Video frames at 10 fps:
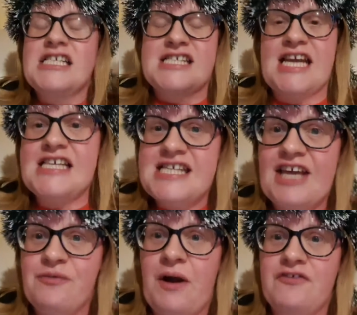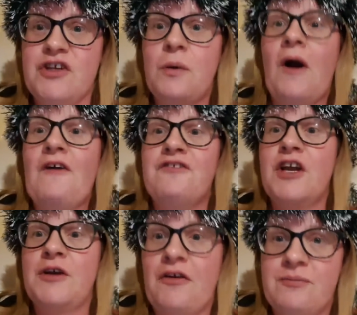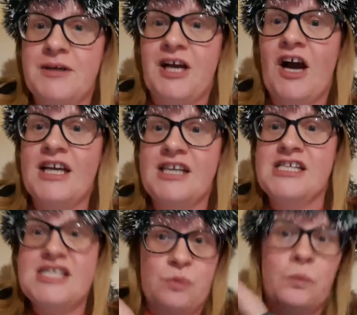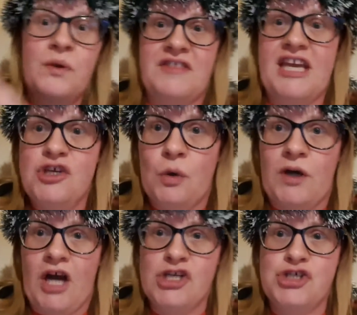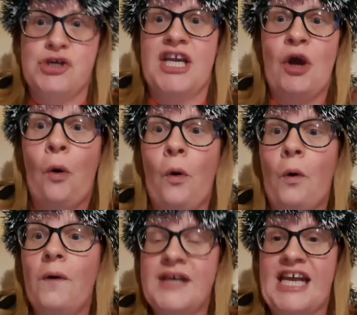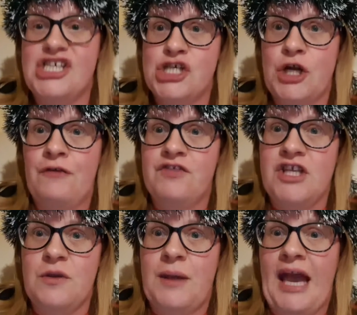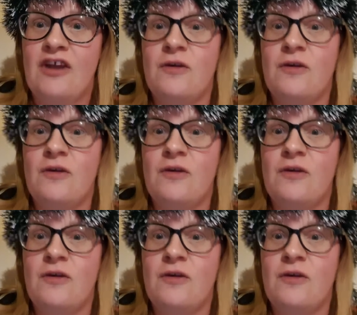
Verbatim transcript: Stay safe wherever you are, follow government guidance within your country or nation of the UK.